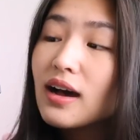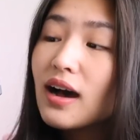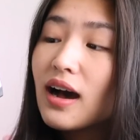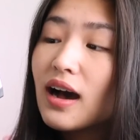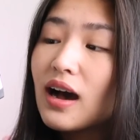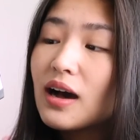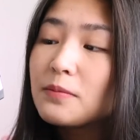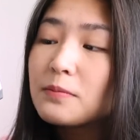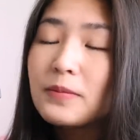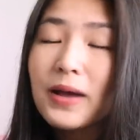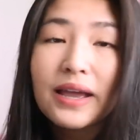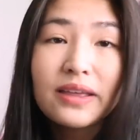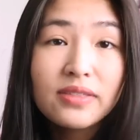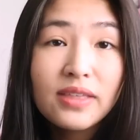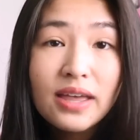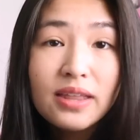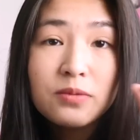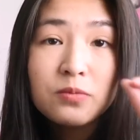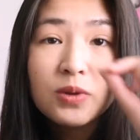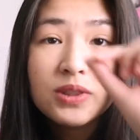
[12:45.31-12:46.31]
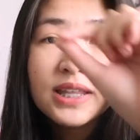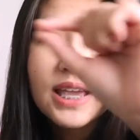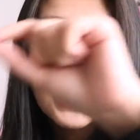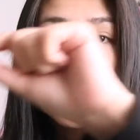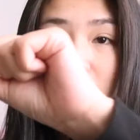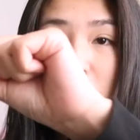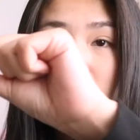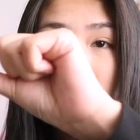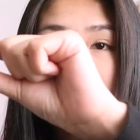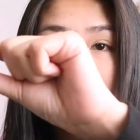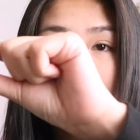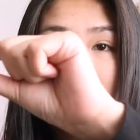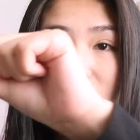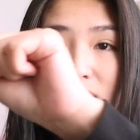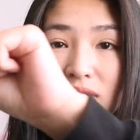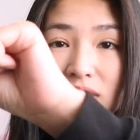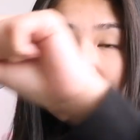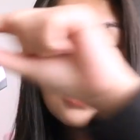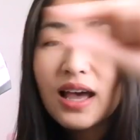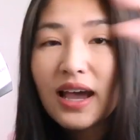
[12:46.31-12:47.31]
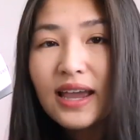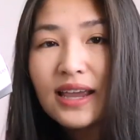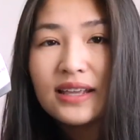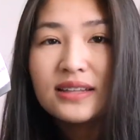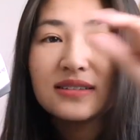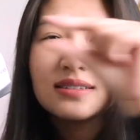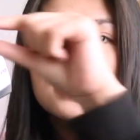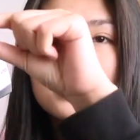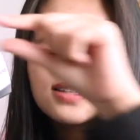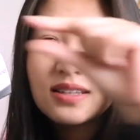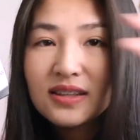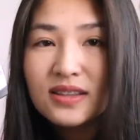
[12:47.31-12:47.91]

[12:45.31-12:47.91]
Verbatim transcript: Um, back then, what they had was lines